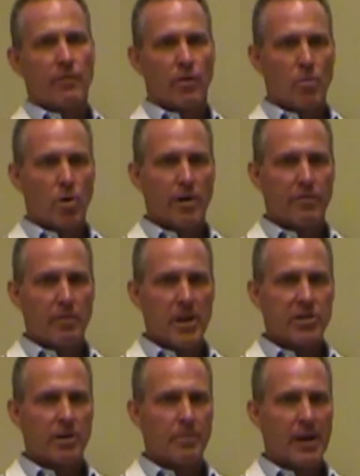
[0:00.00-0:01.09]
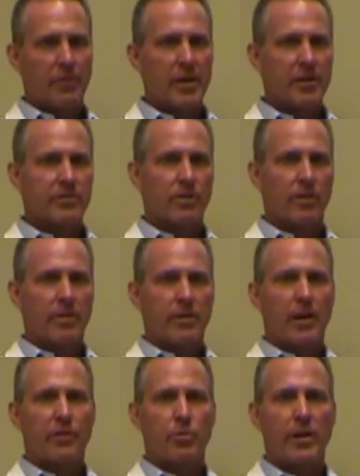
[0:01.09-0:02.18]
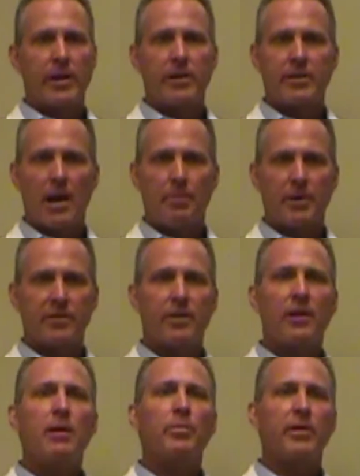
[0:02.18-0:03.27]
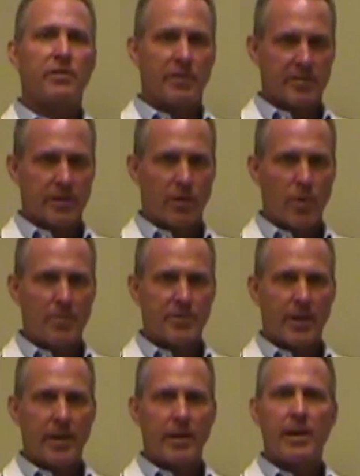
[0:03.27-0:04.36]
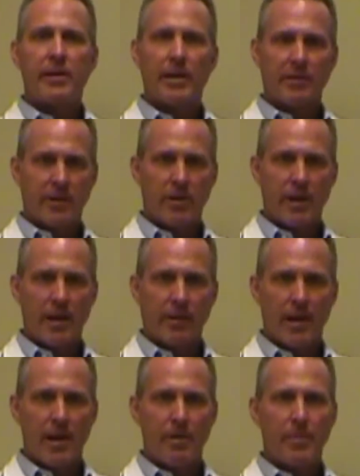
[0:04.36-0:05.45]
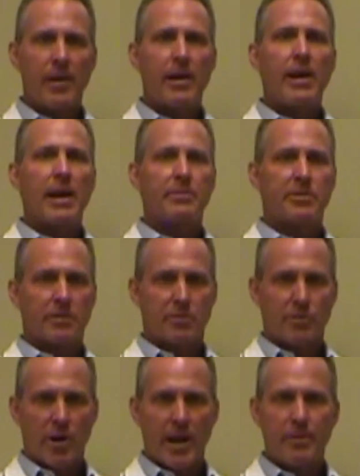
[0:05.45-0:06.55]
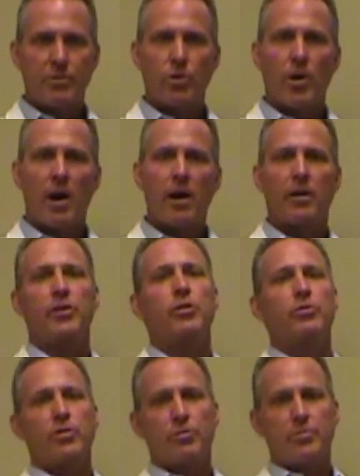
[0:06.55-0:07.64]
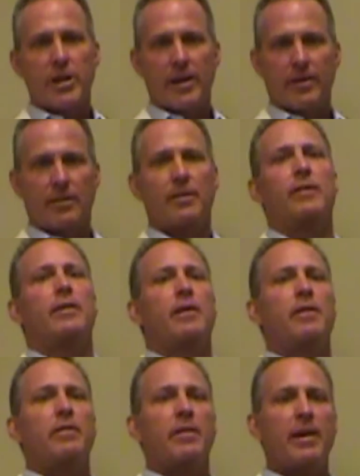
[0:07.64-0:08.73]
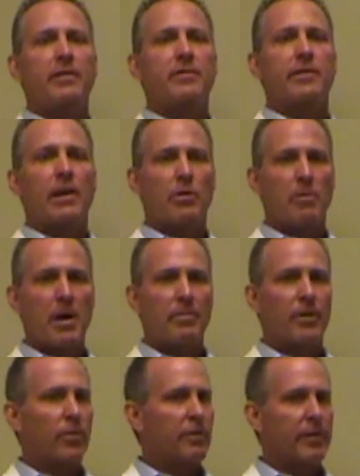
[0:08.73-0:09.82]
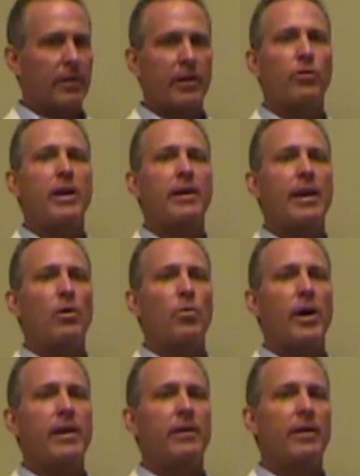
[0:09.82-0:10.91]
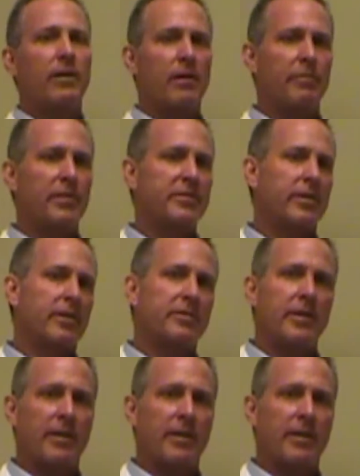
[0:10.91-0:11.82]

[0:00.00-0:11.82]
For more information about this or other health-related topics, please visit our website at nextcare.com and subscribe to our YouTube channel. Thanks, and remember, when feeling great can't wait, come visit us at